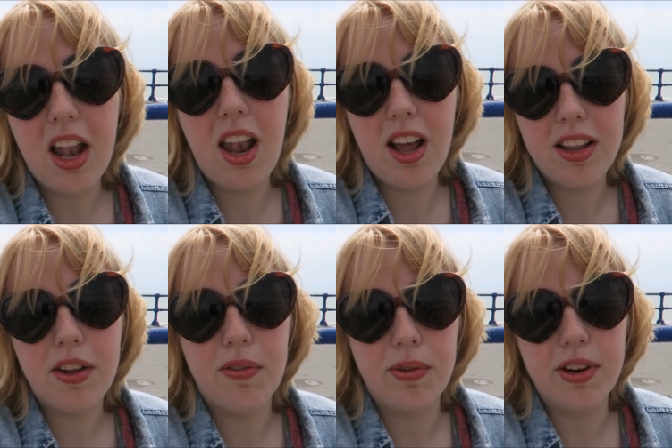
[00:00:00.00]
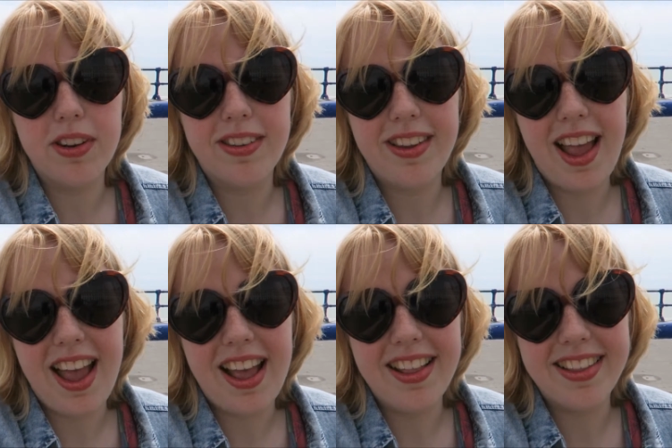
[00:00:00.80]
A lot of words,
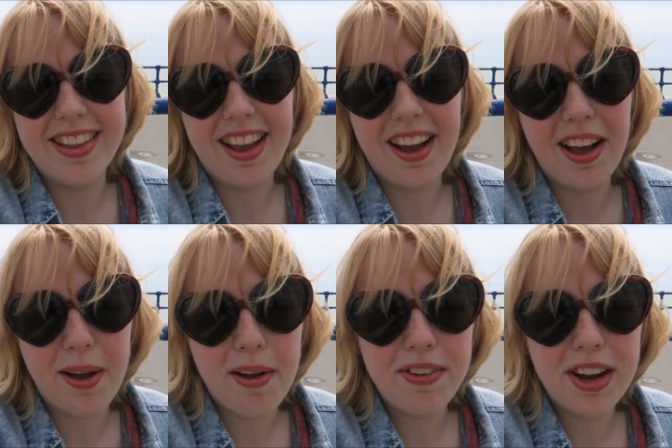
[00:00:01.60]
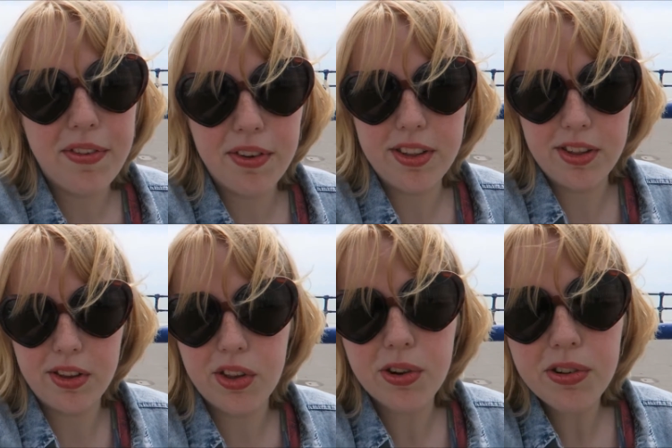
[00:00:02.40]
and I really furthered
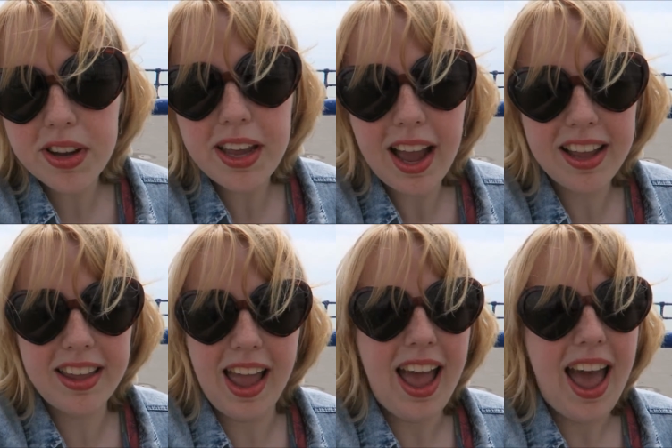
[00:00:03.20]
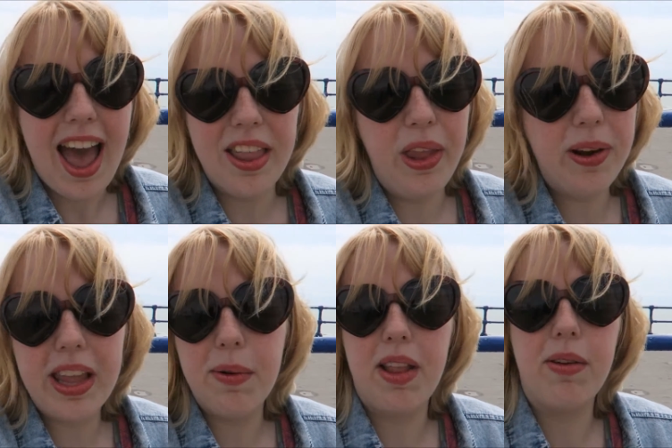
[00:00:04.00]
the story. I had no
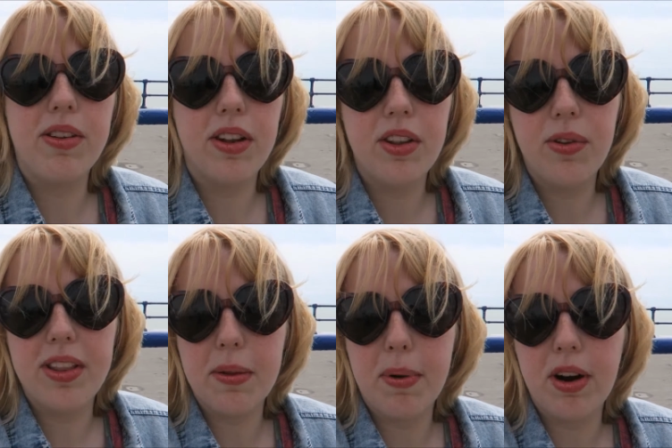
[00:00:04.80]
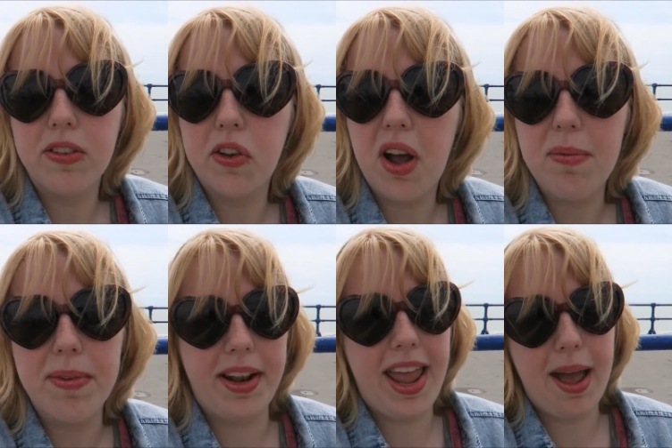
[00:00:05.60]
idea what I was going to do in that part, so I'm
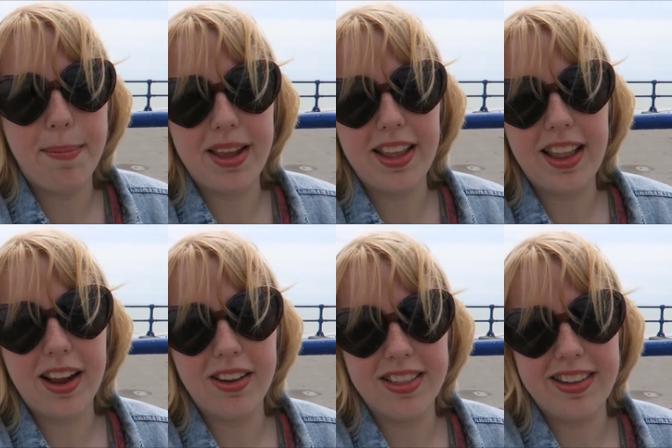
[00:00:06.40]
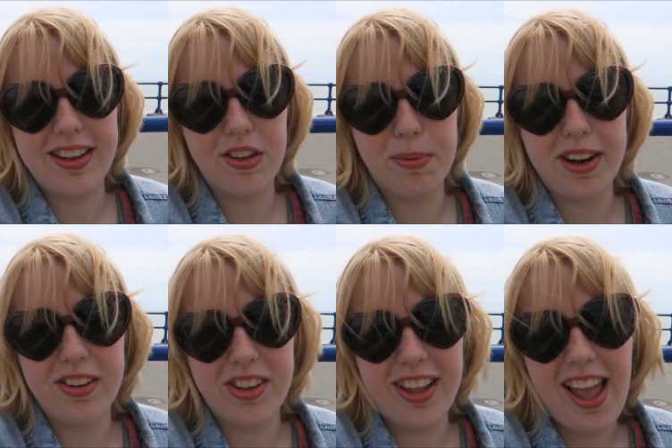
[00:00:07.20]
really happy that I got this
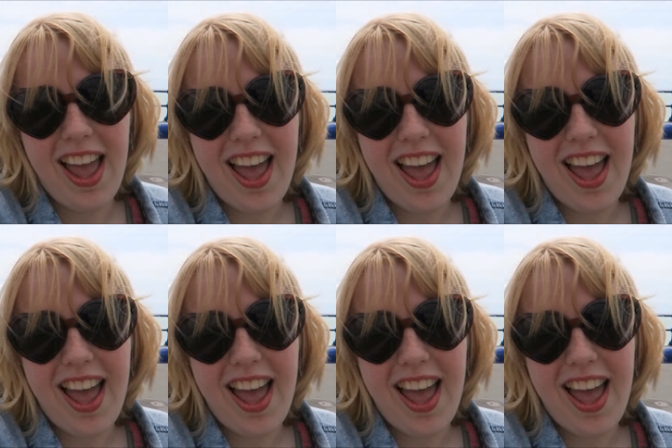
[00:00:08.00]
inspiration.